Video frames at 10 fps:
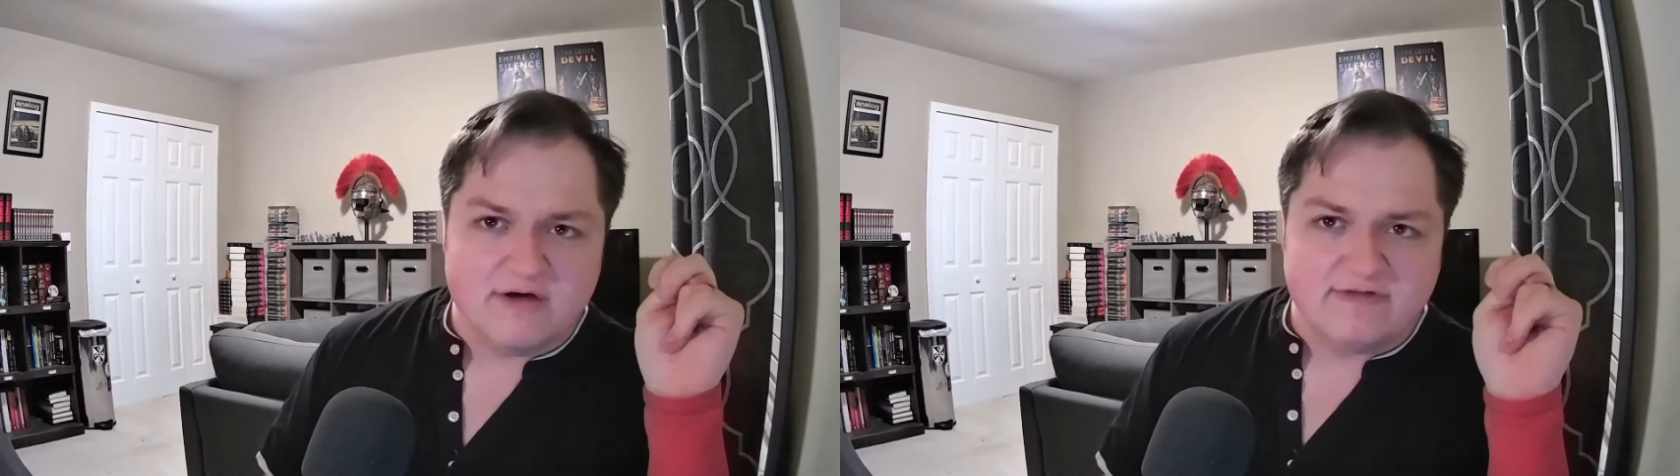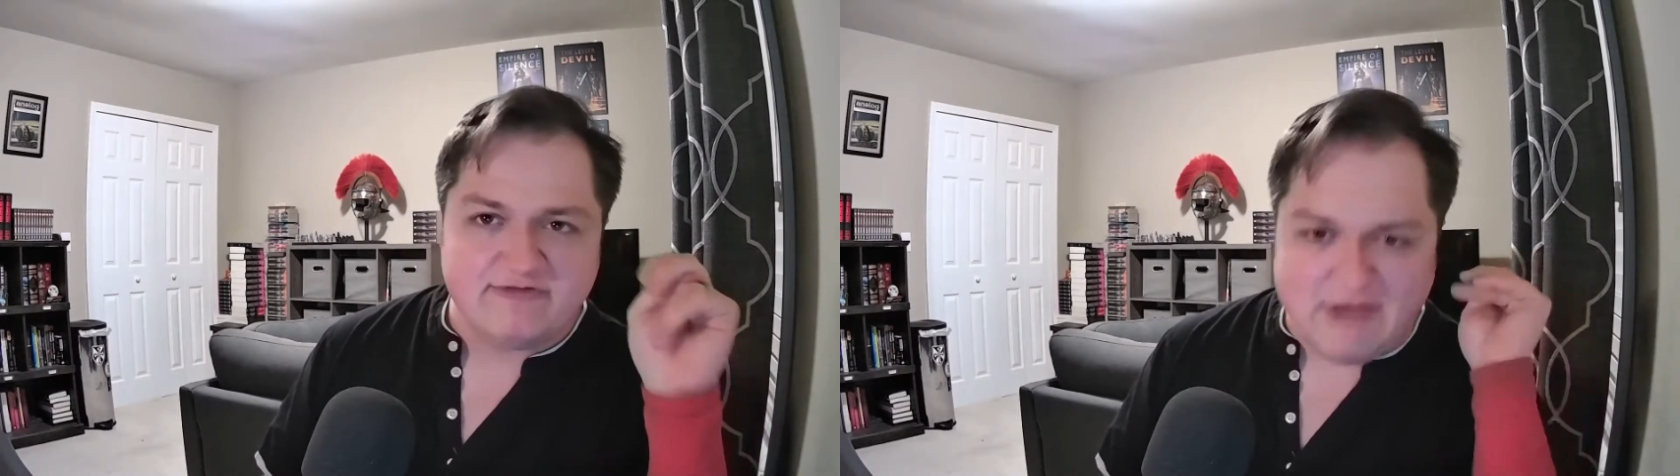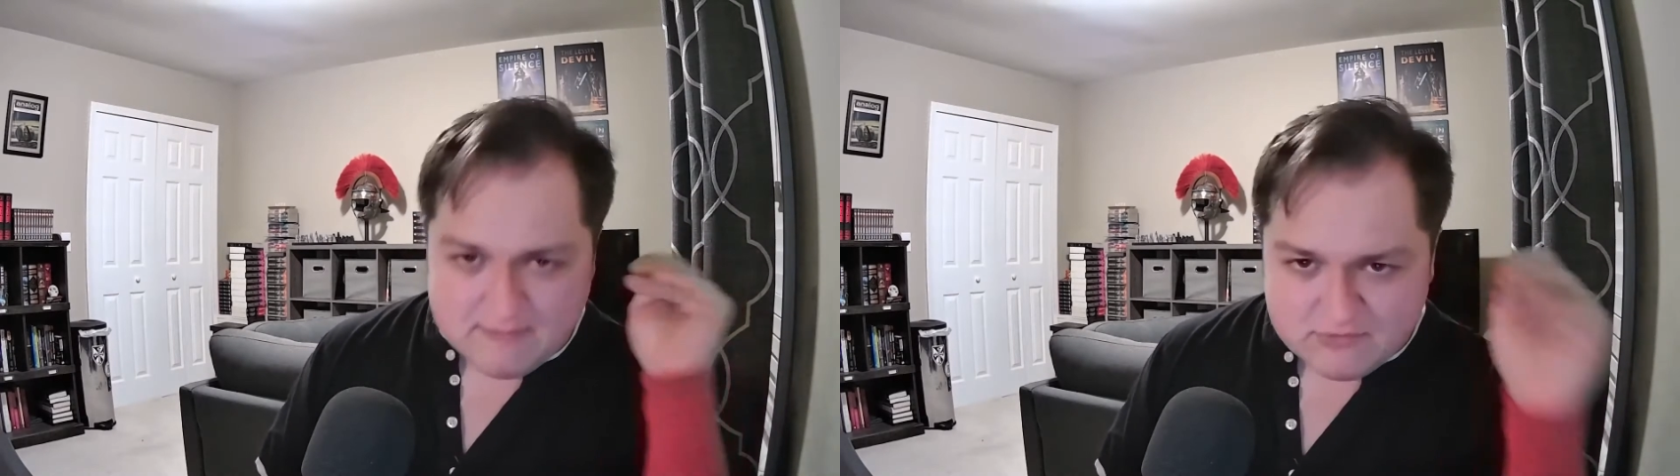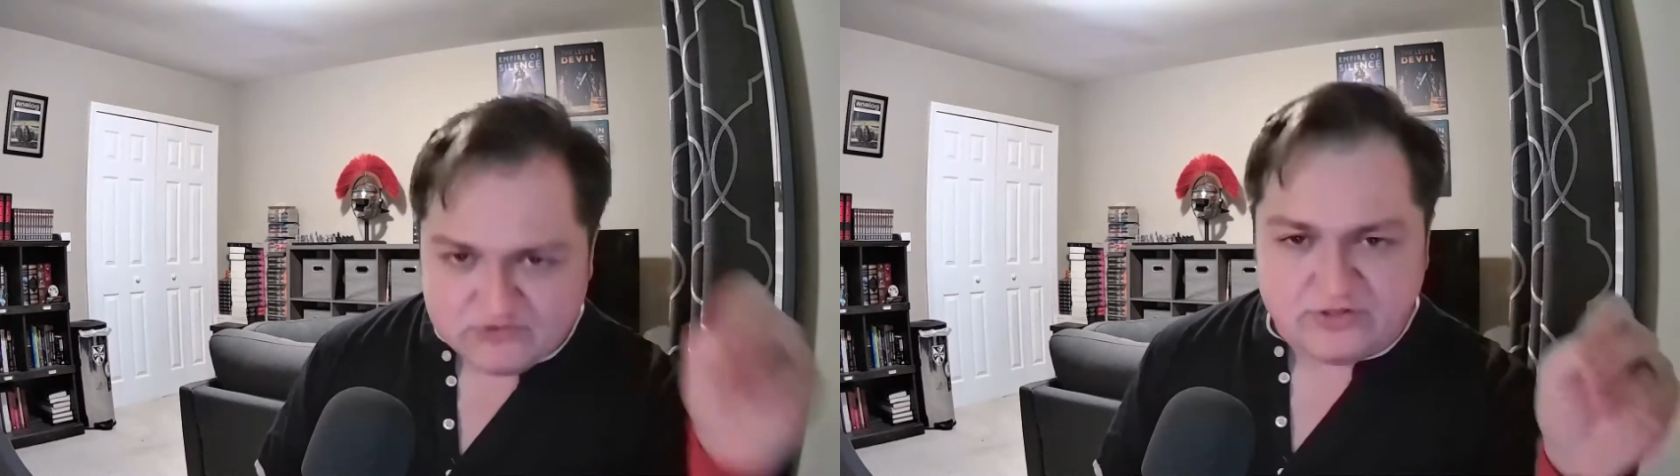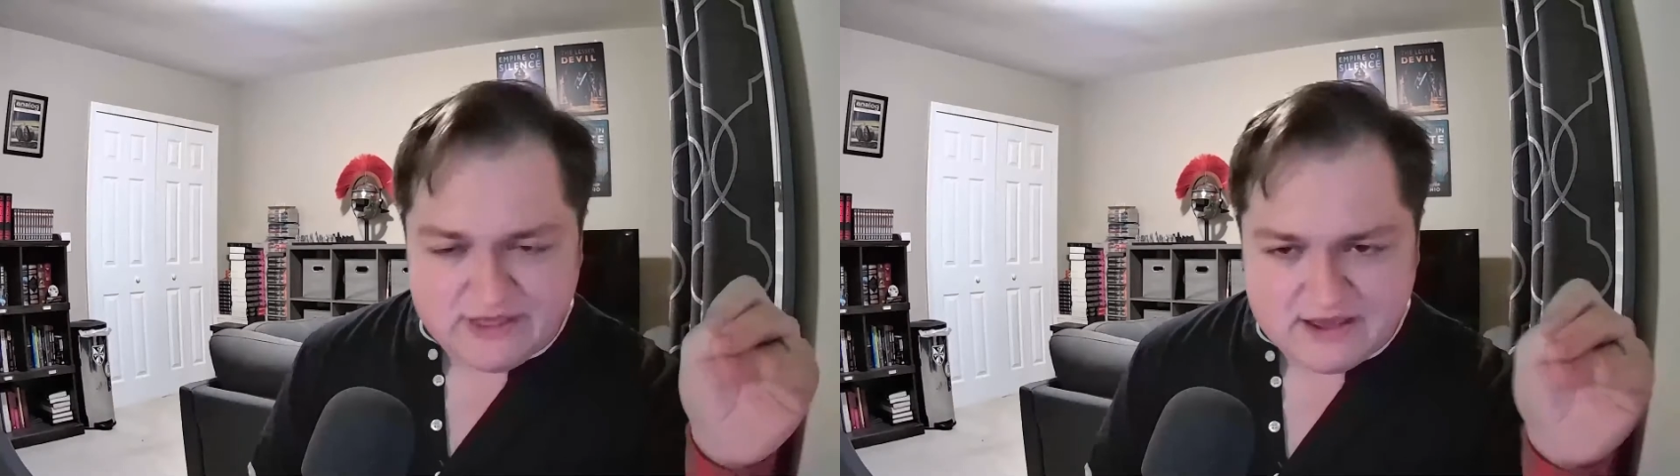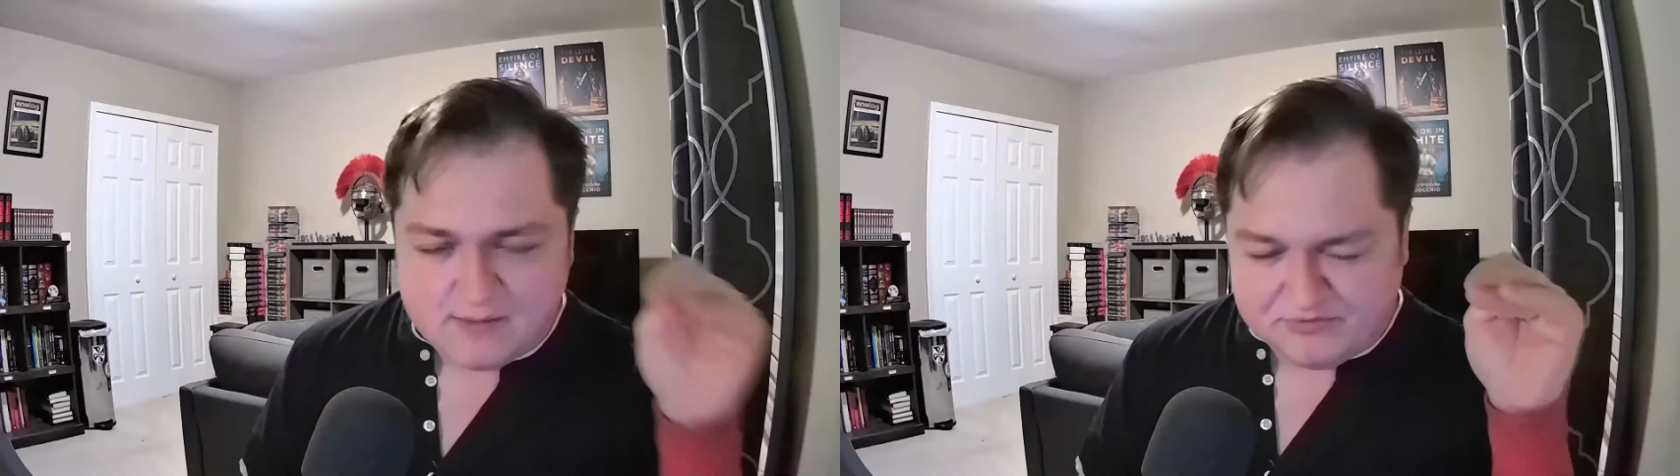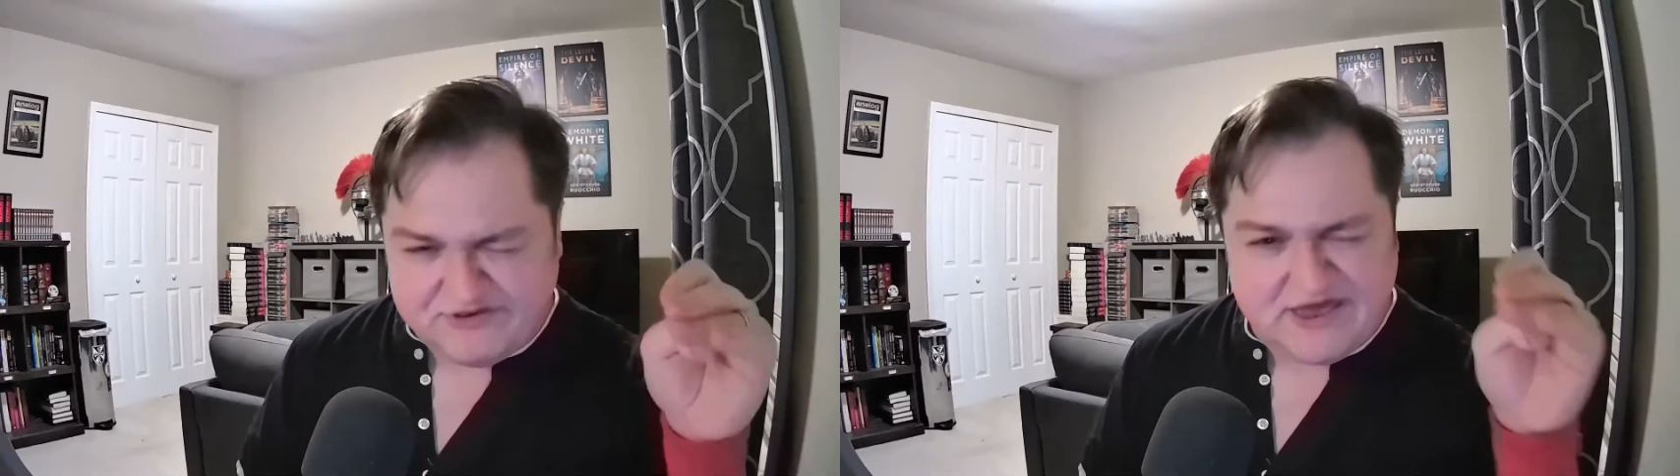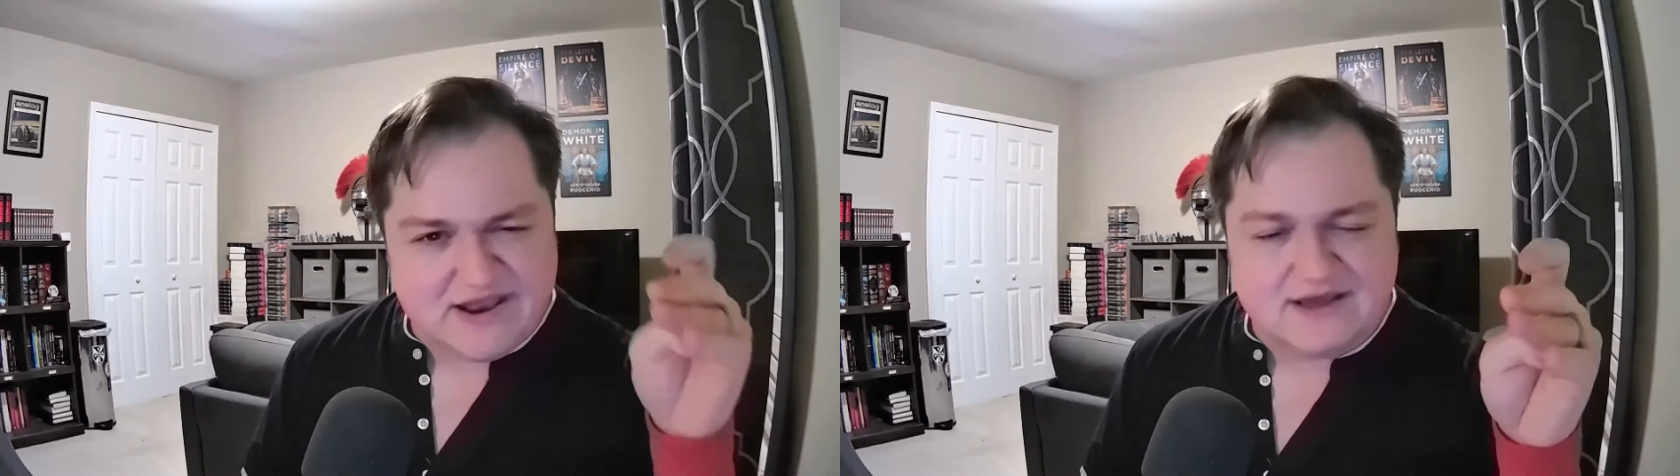famously
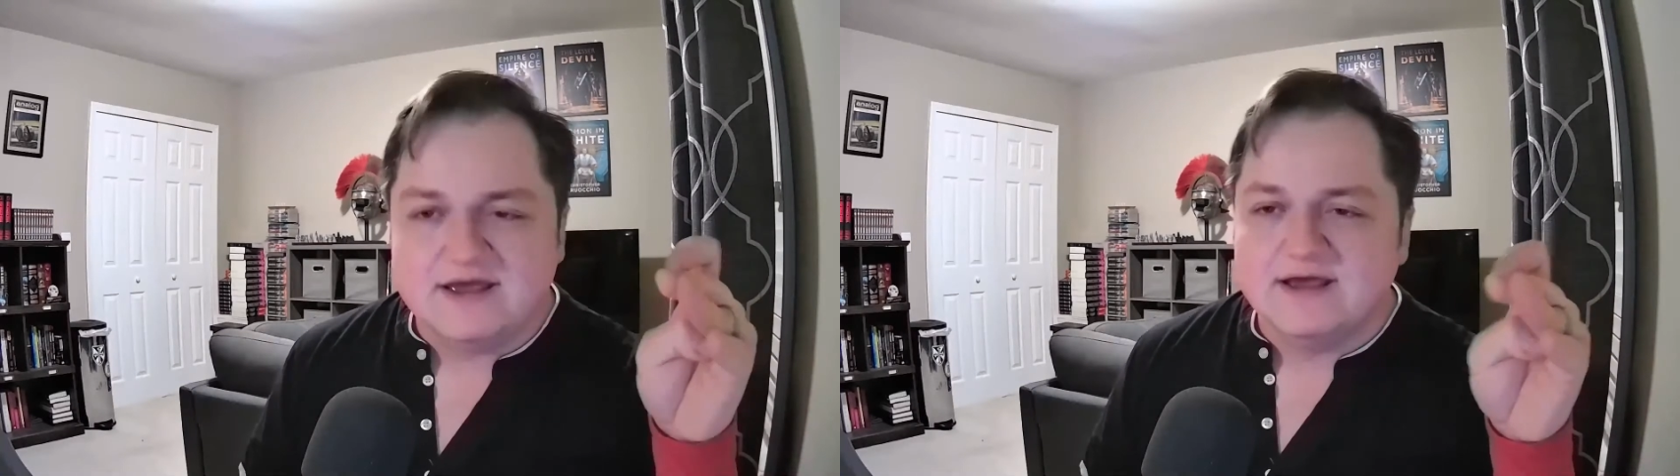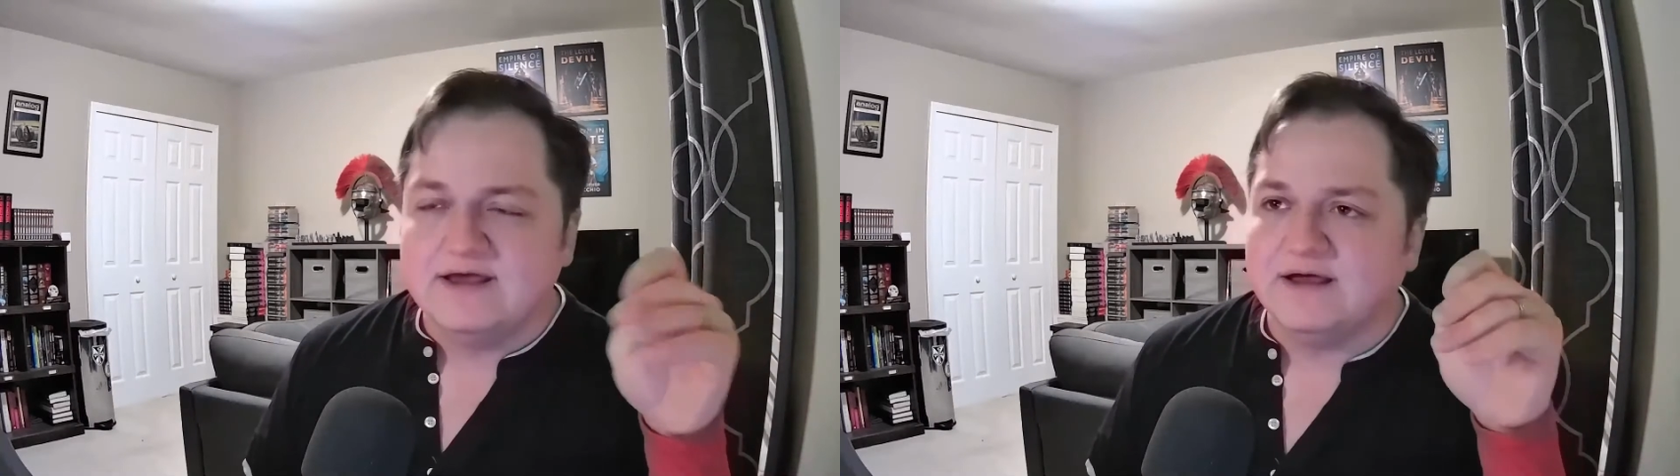upsetting